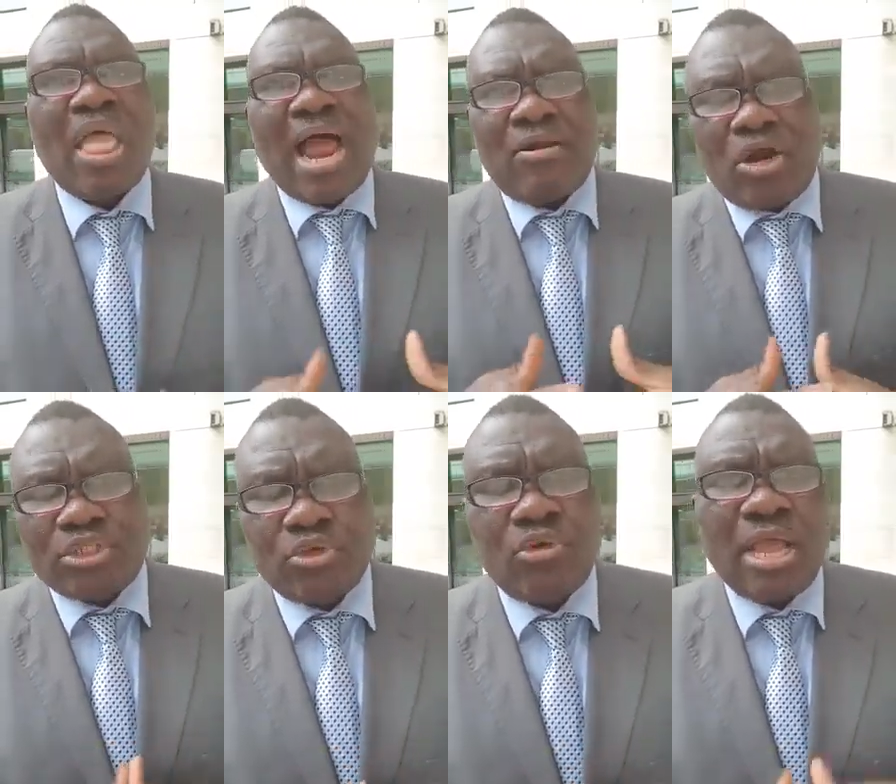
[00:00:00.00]
And
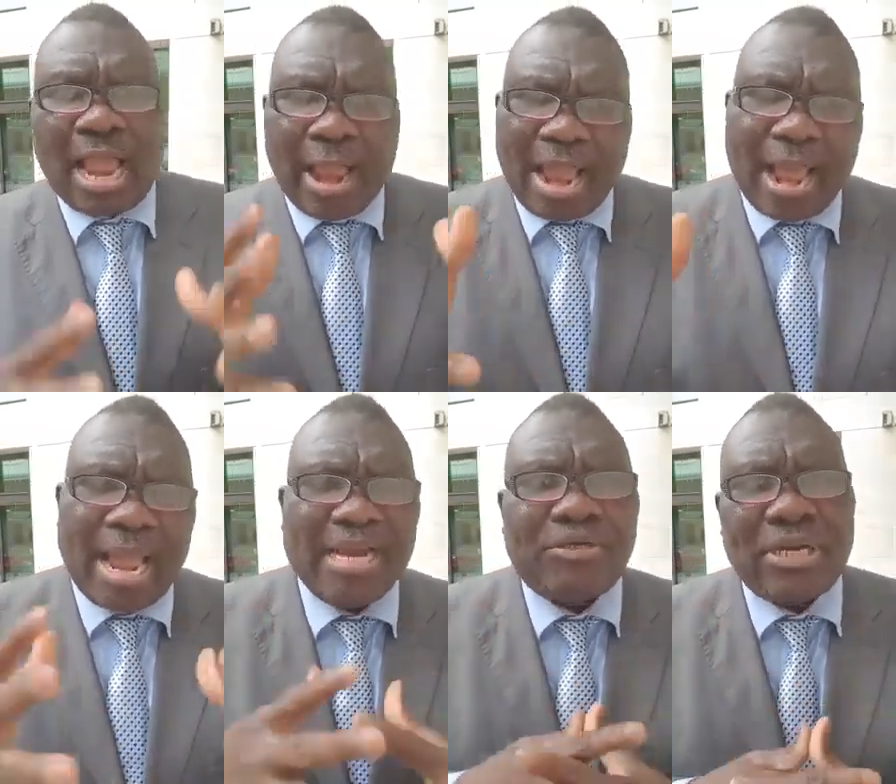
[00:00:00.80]
also,
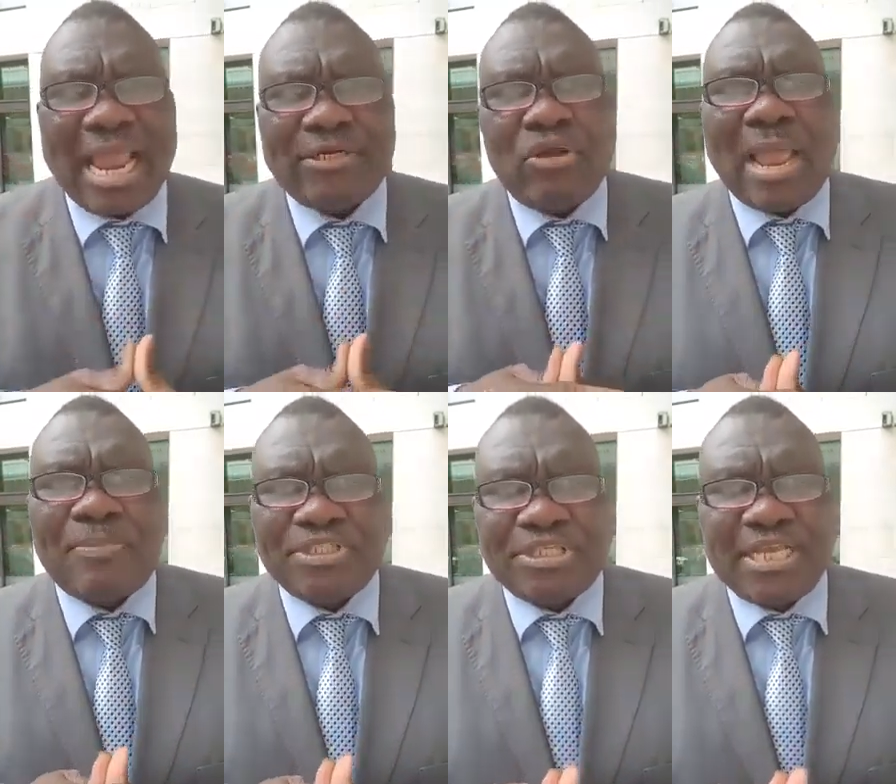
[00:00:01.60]
I do
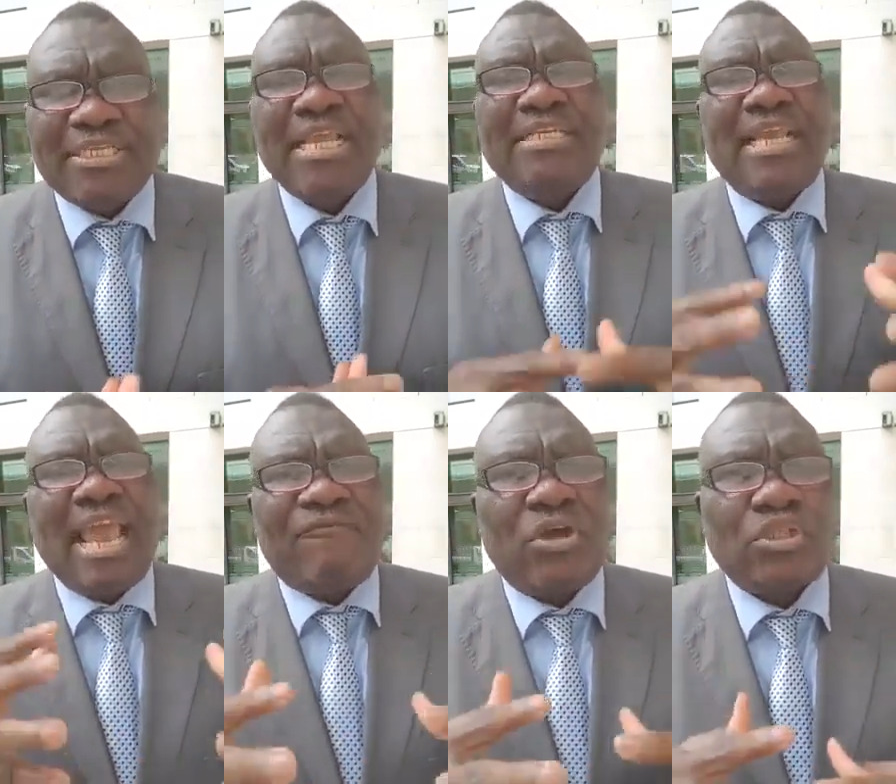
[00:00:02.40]
appreciate the
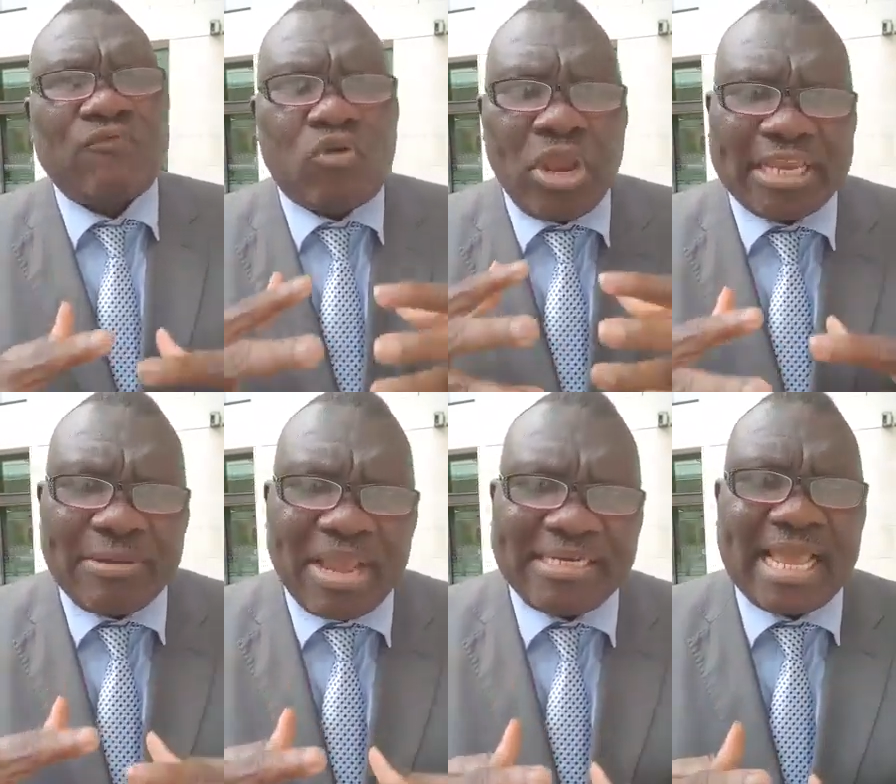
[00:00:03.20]
effort of
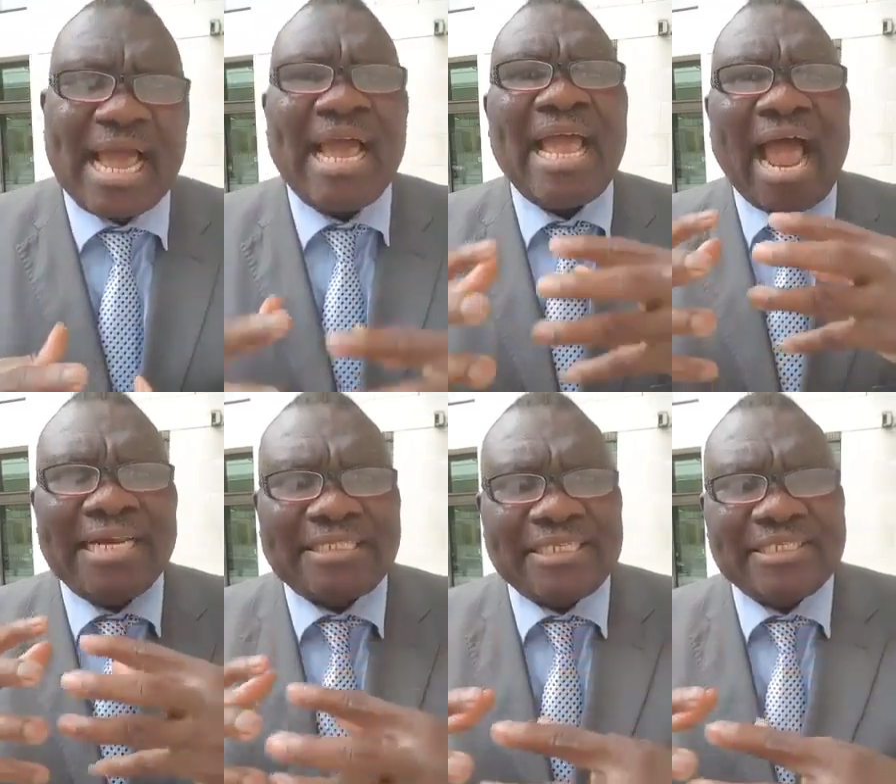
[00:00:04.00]
Koiki Media
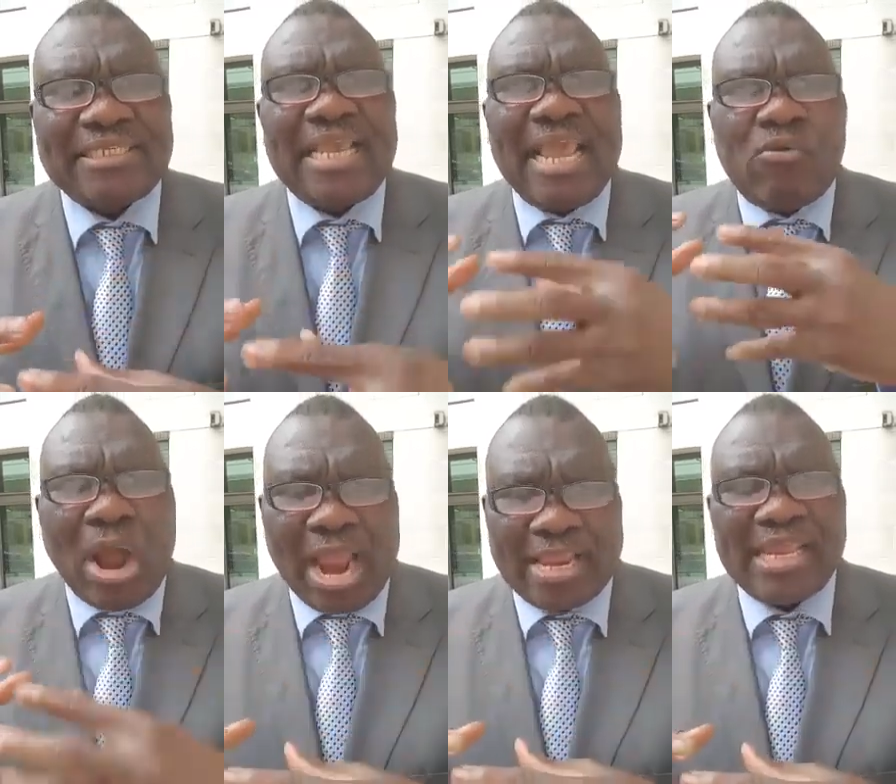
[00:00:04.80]
and Citizen
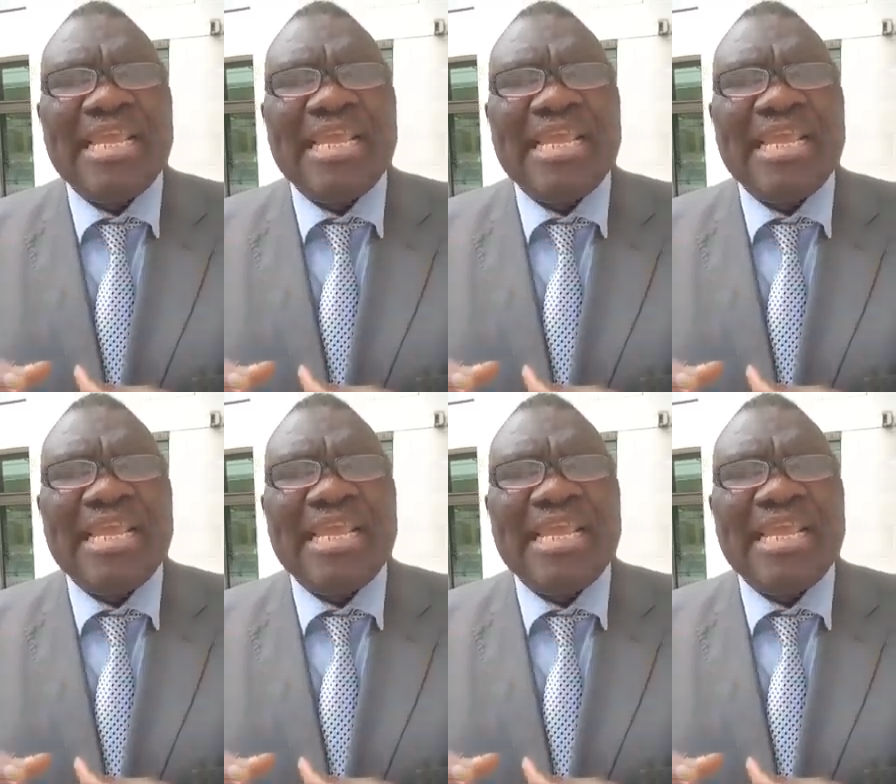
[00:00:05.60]
AY.